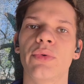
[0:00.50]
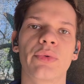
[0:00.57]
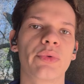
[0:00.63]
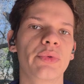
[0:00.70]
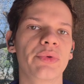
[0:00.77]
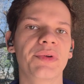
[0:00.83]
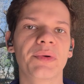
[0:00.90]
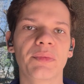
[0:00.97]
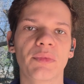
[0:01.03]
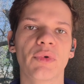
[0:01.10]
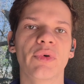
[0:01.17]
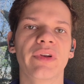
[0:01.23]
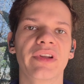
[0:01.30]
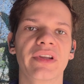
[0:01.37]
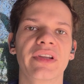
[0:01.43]
Good
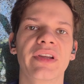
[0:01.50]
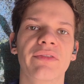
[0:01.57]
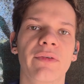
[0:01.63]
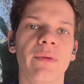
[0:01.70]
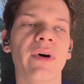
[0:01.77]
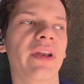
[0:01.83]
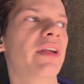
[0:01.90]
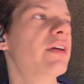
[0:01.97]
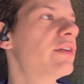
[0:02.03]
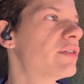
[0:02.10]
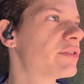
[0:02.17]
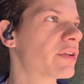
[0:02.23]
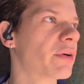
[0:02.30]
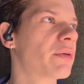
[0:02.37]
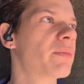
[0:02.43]
morning, everyone.
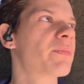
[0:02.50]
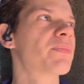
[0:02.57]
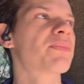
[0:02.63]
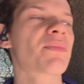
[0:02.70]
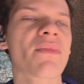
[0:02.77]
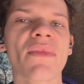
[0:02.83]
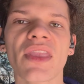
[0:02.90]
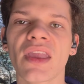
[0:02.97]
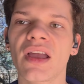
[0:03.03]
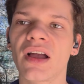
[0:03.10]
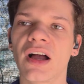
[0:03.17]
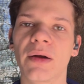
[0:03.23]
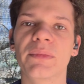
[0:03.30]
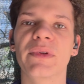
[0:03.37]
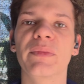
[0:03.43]
So,
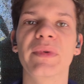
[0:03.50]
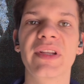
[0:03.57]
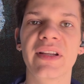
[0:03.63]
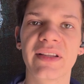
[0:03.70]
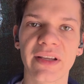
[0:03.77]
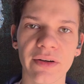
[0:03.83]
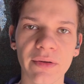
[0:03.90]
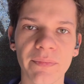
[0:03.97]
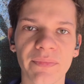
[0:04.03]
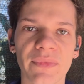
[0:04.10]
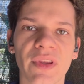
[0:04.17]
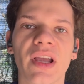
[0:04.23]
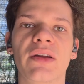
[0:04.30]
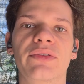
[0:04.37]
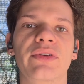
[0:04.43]
I'm Dimitri Terrell.
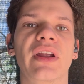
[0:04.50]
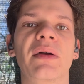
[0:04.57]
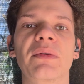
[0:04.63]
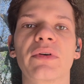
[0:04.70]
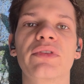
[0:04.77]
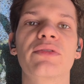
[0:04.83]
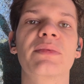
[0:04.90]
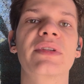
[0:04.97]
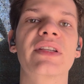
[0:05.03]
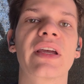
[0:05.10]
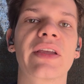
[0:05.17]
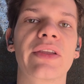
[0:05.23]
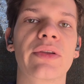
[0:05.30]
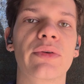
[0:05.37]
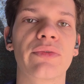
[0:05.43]
Today, I'm going to be
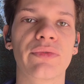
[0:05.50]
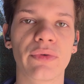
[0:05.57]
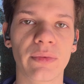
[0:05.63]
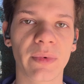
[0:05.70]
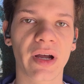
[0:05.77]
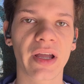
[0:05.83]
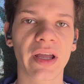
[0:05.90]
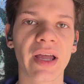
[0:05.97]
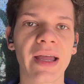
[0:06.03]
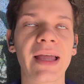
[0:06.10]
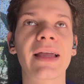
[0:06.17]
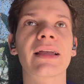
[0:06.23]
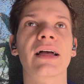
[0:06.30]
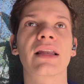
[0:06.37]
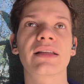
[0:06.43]
taking you through my
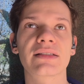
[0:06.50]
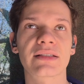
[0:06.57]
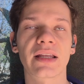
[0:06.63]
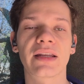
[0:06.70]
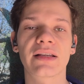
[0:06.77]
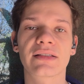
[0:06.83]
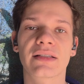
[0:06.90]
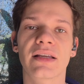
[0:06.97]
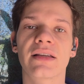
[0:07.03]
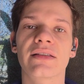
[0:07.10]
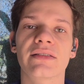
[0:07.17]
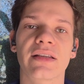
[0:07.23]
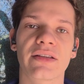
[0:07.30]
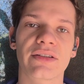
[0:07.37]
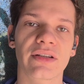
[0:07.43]
calisthenics
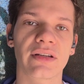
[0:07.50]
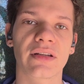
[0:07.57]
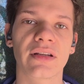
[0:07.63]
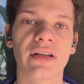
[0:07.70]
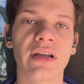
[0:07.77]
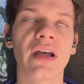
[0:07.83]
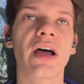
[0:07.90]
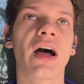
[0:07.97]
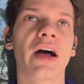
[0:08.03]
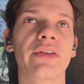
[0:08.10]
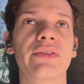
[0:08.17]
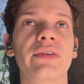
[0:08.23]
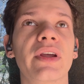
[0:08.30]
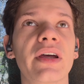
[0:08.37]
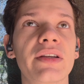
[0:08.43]
session.
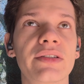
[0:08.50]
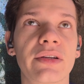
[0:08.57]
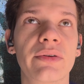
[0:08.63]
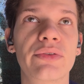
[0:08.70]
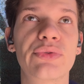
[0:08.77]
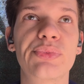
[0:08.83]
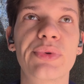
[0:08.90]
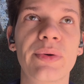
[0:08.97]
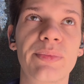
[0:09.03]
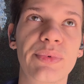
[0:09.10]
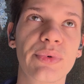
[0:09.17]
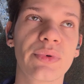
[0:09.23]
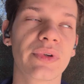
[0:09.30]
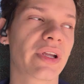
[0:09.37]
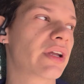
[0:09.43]
Today is going to be a
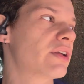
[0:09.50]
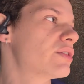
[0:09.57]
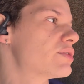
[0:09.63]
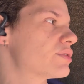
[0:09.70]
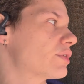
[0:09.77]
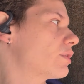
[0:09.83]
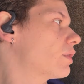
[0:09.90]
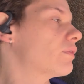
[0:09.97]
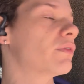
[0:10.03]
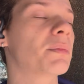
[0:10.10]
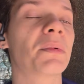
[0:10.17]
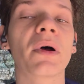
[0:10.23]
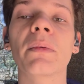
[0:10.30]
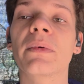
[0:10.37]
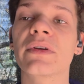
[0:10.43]
pool day. So, the
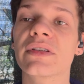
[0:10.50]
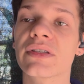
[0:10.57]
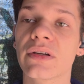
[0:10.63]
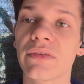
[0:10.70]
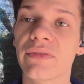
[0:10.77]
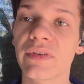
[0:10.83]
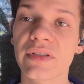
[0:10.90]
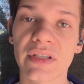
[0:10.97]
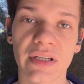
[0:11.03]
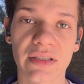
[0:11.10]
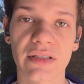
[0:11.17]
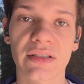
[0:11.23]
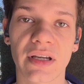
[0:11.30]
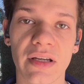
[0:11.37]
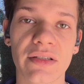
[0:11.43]
purpose of this
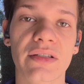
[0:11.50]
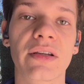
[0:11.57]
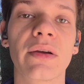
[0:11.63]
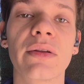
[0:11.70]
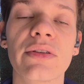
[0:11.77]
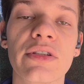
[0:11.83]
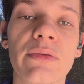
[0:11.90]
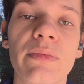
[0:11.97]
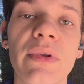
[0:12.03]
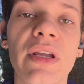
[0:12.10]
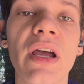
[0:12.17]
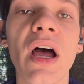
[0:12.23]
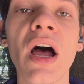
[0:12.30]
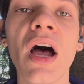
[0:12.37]
exercise is going to be,